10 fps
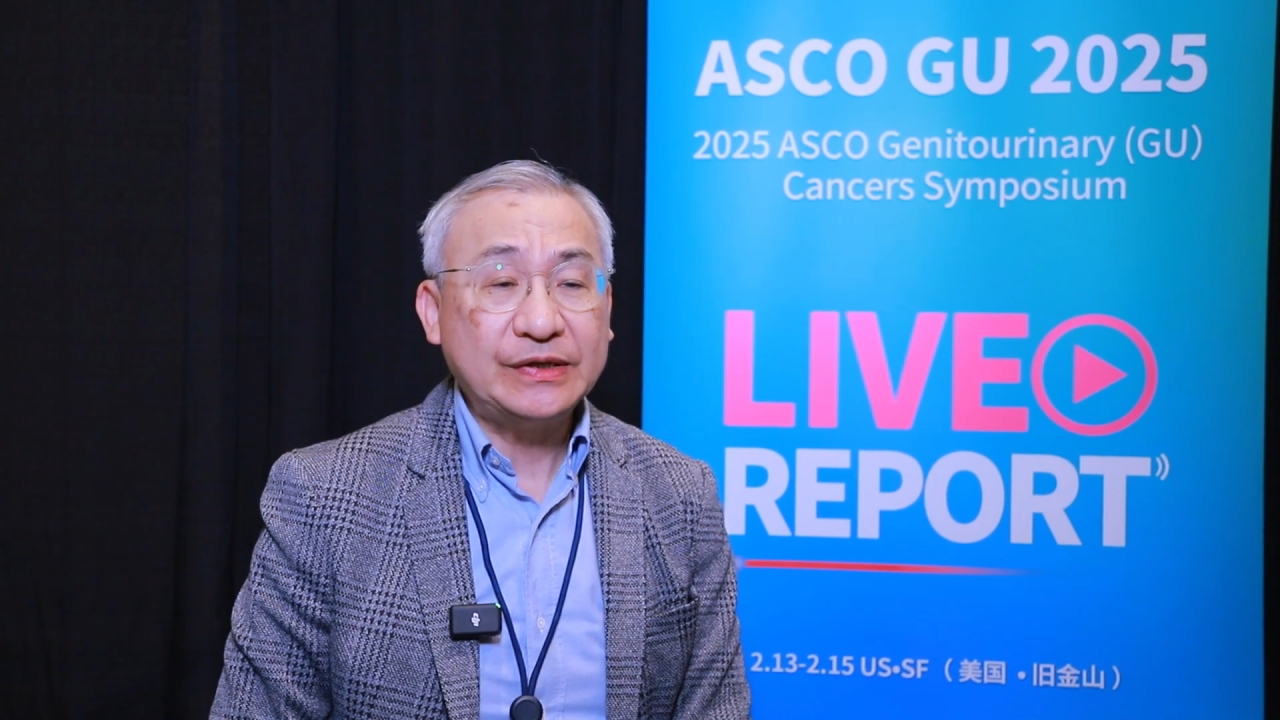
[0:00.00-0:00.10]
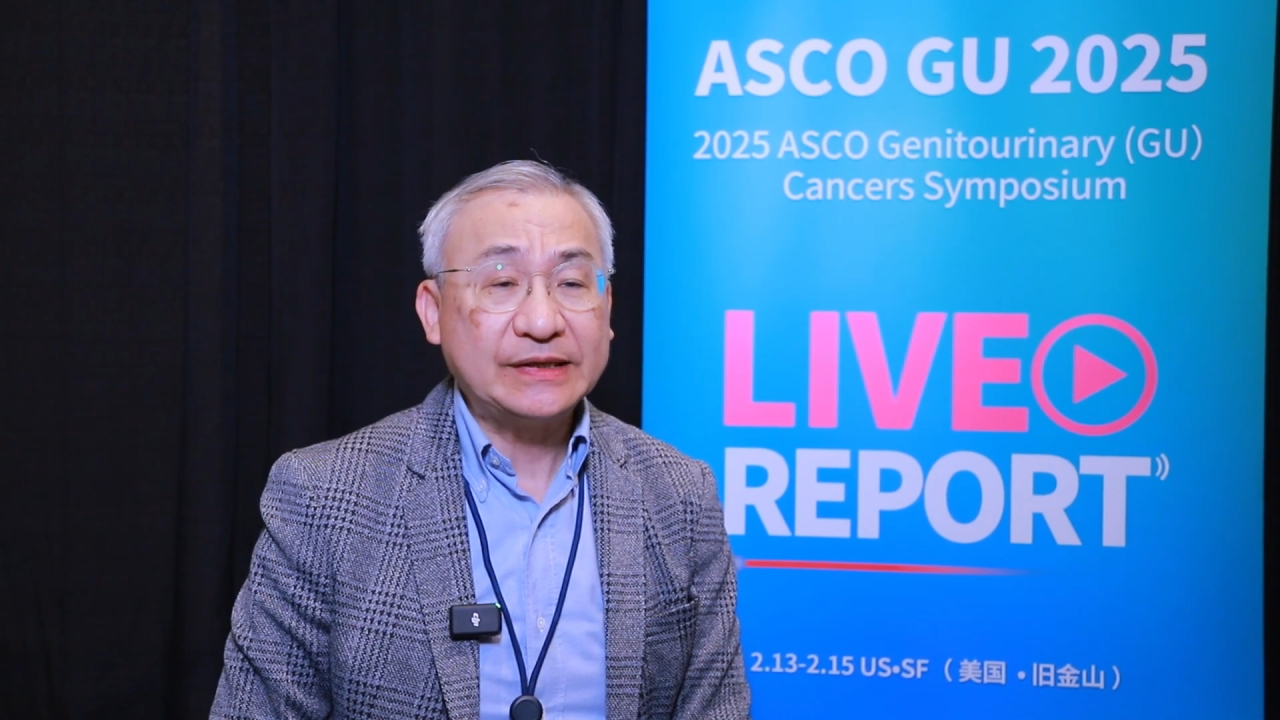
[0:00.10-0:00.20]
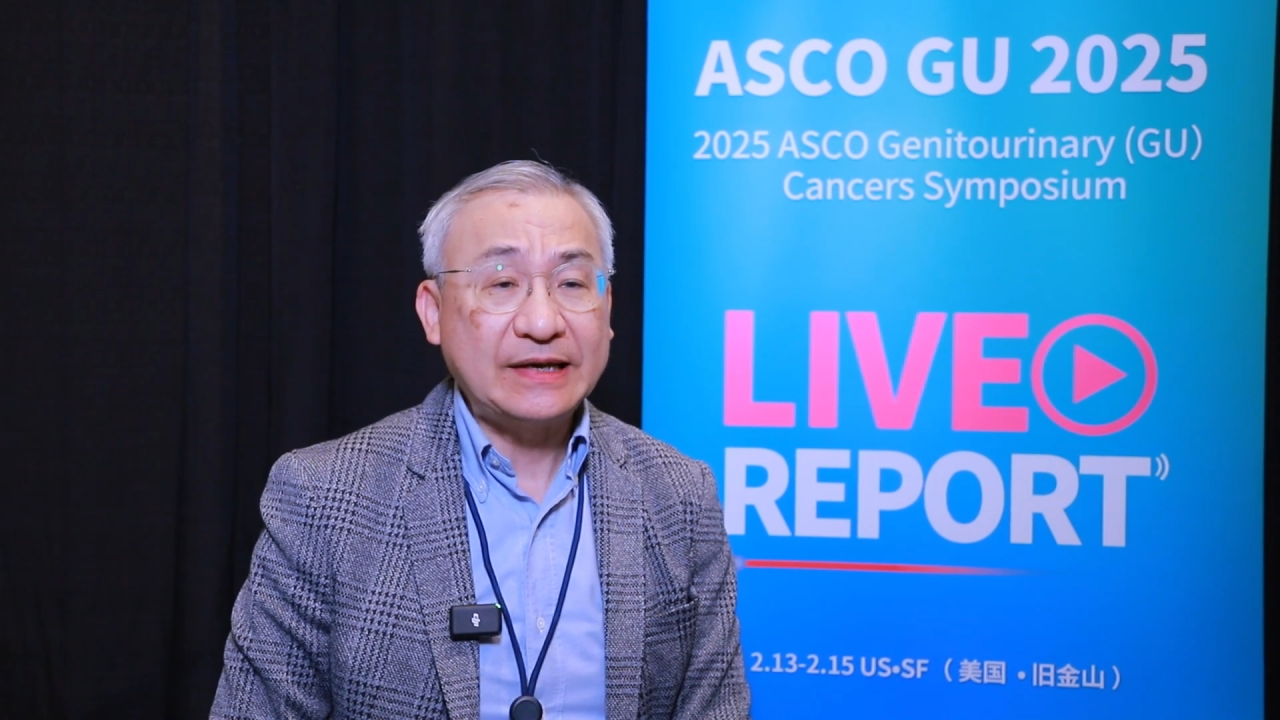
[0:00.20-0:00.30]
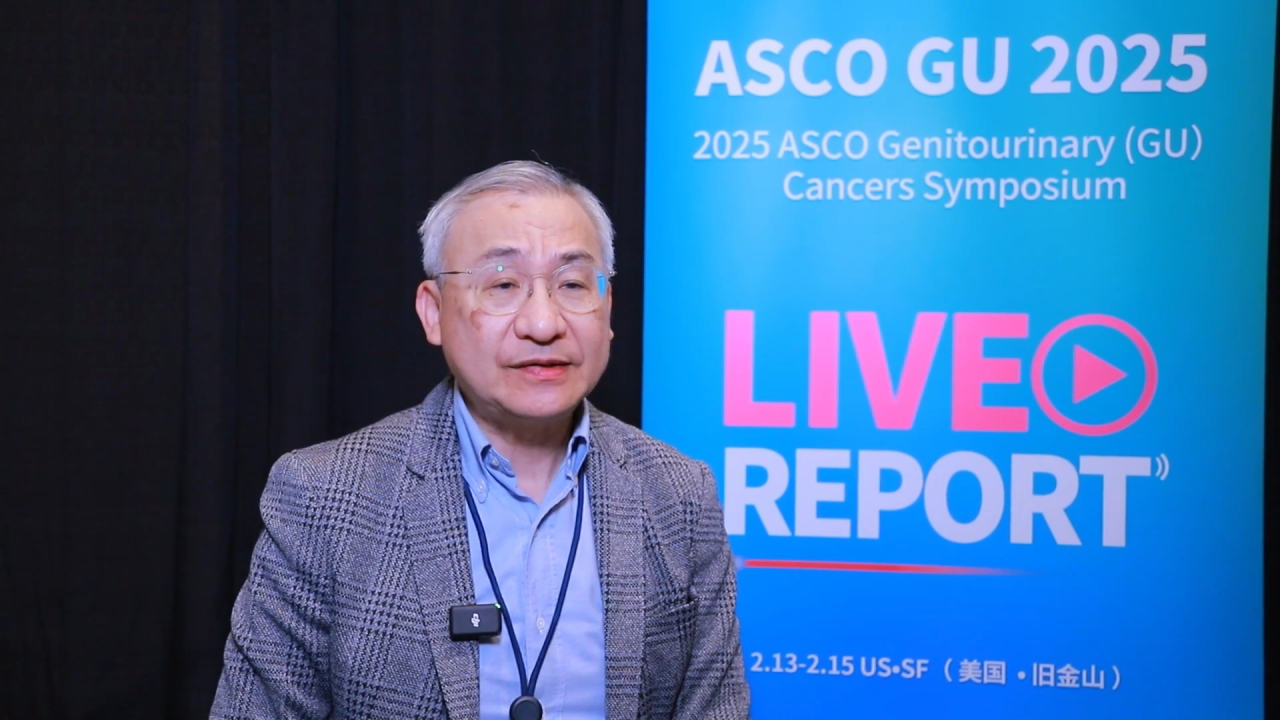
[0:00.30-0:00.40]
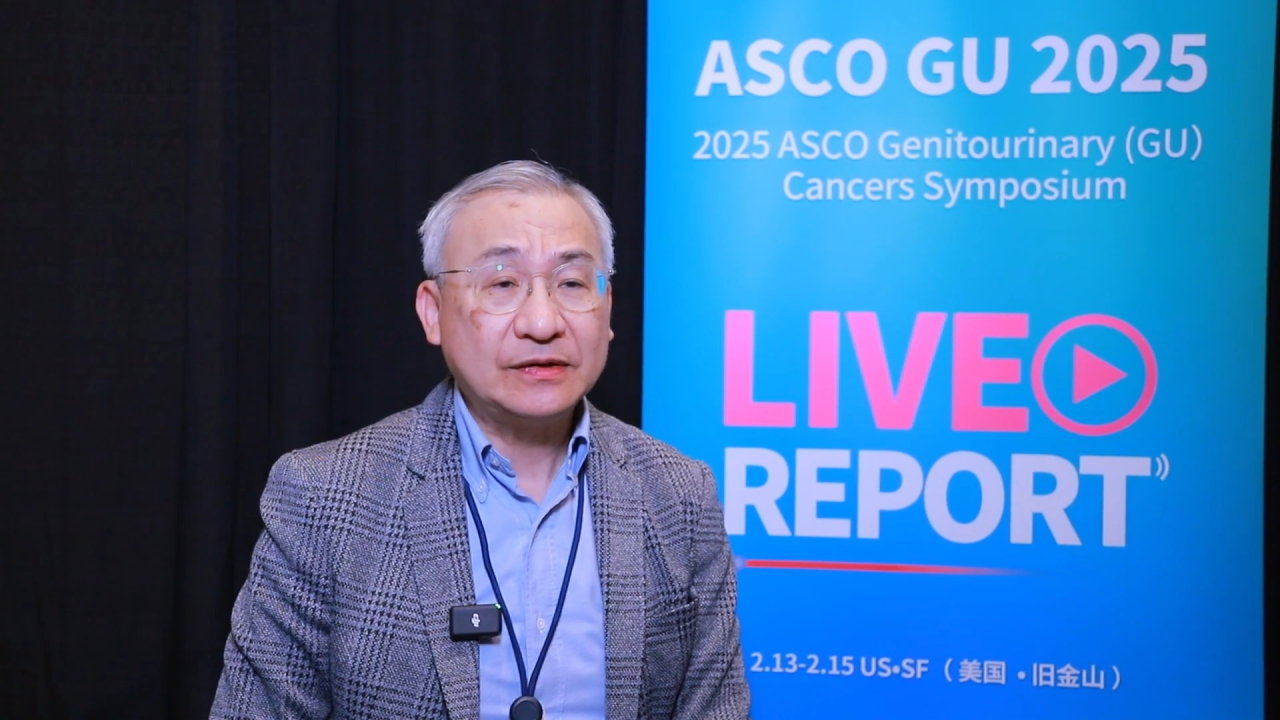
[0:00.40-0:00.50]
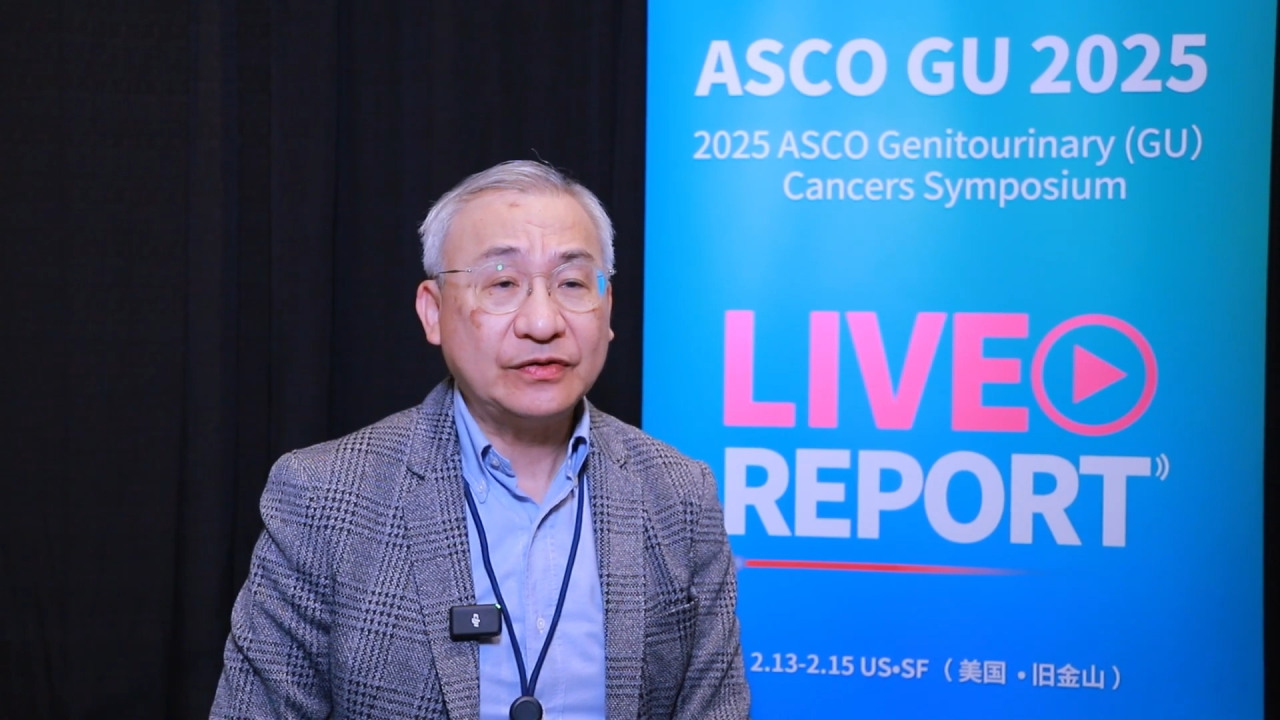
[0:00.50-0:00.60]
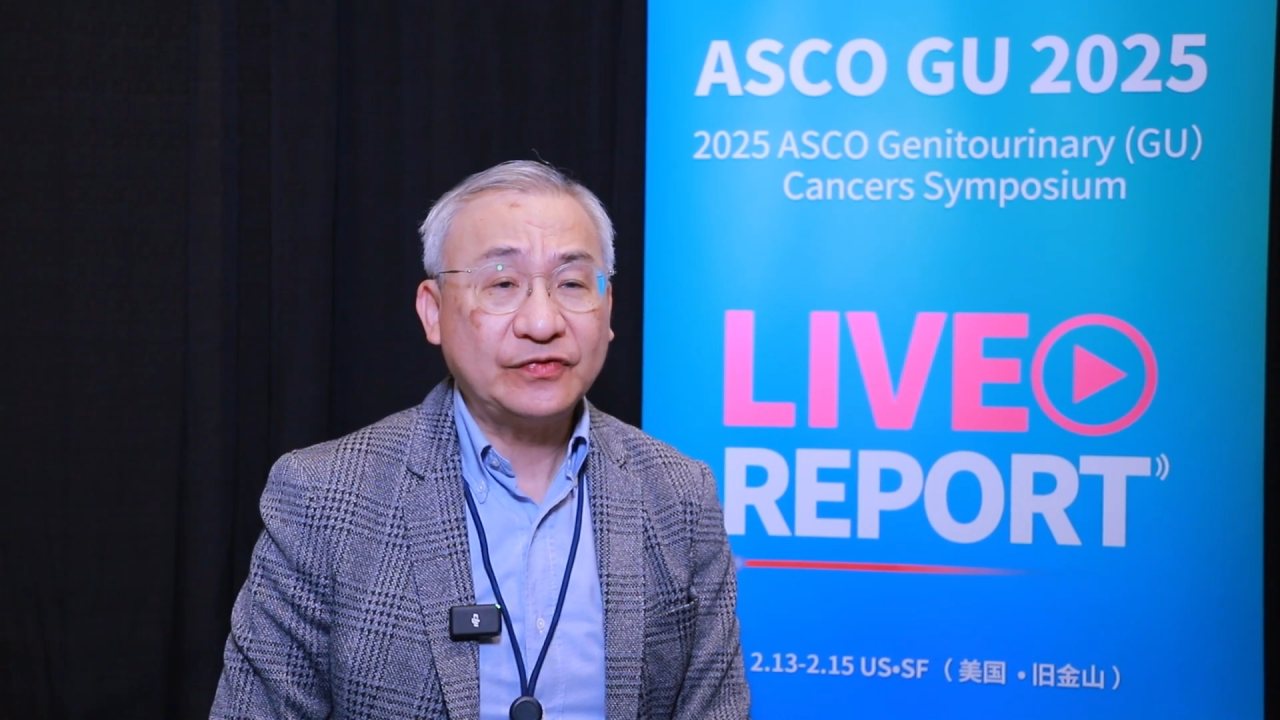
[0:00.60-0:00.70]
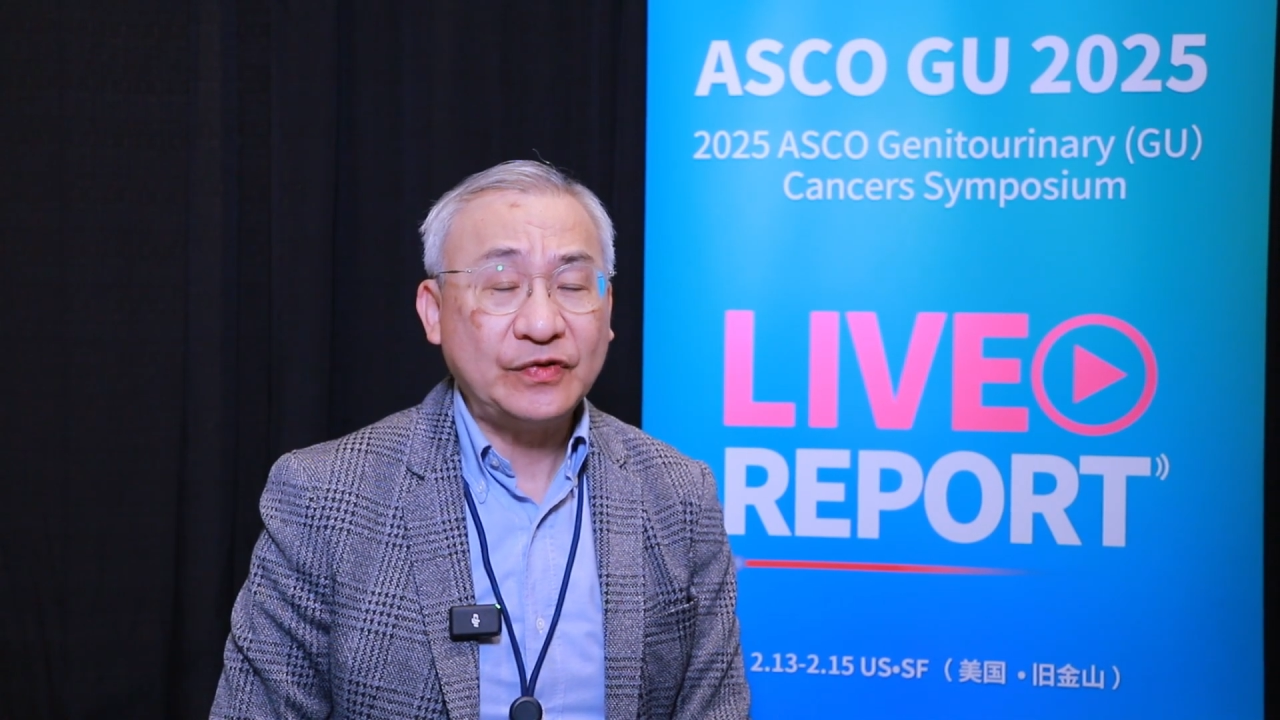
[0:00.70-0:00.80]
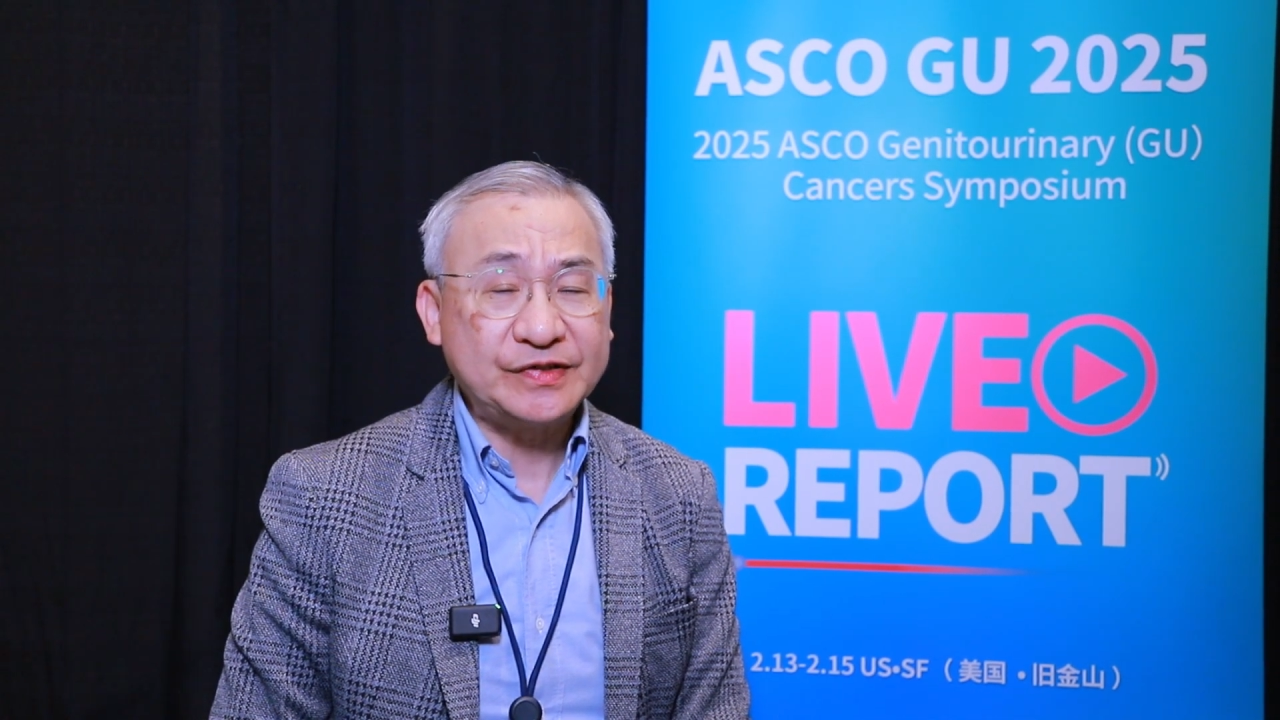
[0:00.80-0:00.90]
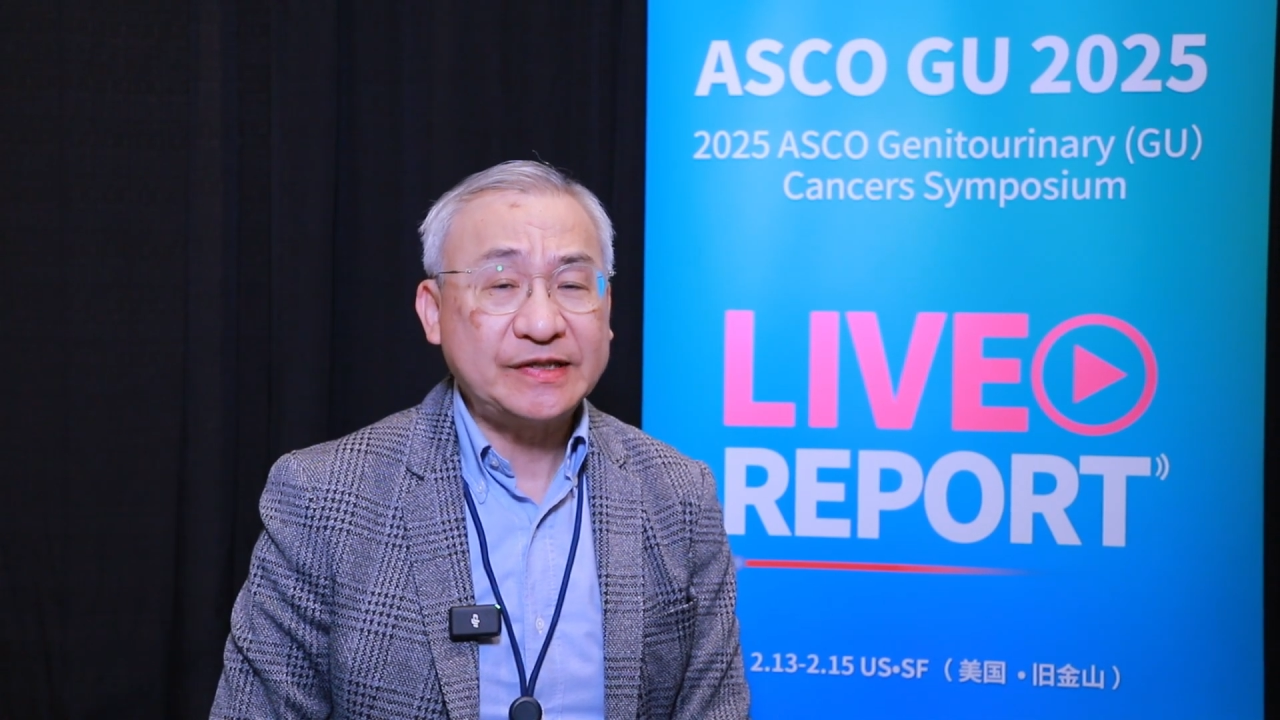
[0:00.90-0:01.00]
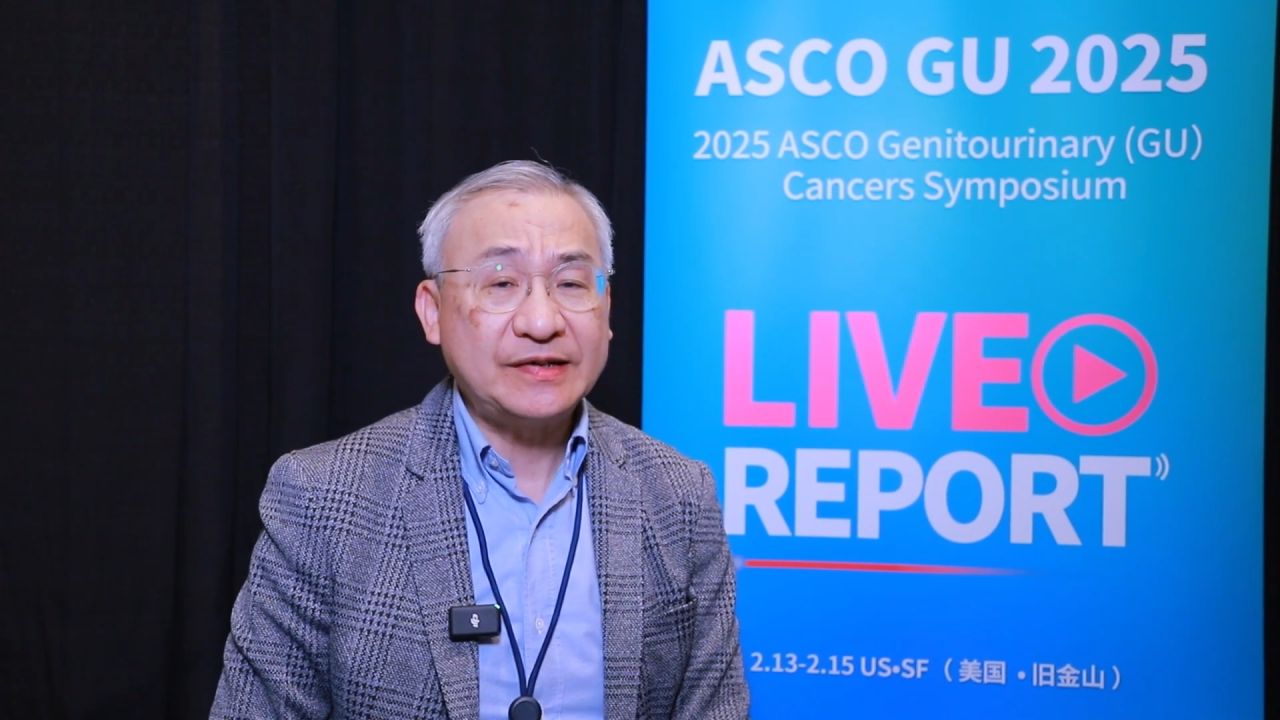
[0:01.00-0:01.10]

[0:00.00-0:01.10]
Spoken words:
the first